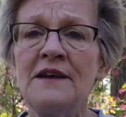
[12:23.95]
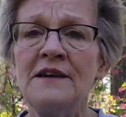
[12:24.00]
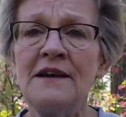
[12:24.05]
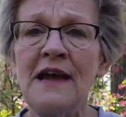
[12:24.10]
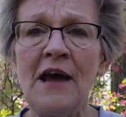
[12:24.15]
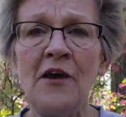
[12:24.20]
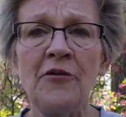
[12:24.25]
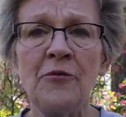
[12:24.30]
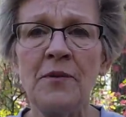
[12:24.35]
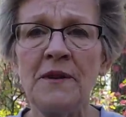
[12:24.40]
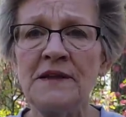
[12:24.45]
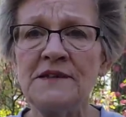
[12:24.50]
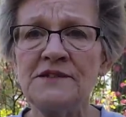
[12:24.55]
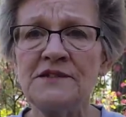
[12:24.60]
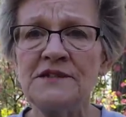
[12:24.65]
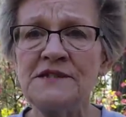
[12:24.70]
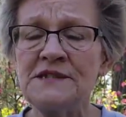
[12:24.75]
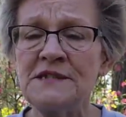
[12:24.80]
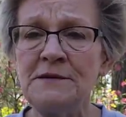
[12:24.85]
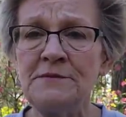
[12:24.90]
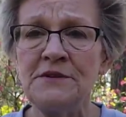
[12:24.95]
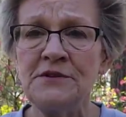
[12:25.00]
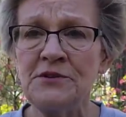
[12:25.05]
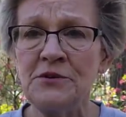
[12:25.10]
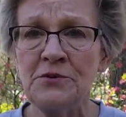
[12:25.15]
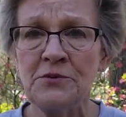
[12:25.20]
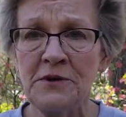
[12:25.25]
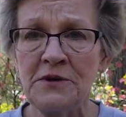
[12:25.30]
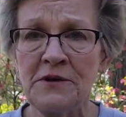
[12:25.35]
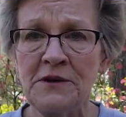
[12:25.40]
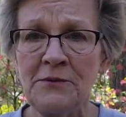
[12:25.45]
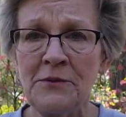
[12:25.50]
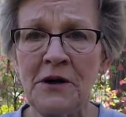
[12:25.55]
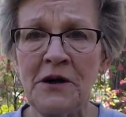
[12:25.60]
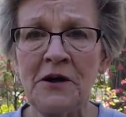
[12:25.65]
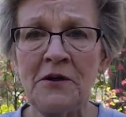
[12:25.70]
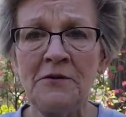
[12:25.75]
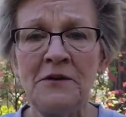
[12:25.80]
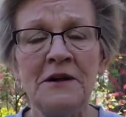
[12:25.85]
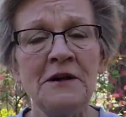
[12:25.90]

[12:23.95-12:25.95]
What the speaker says: Houseplants just seem to do really well,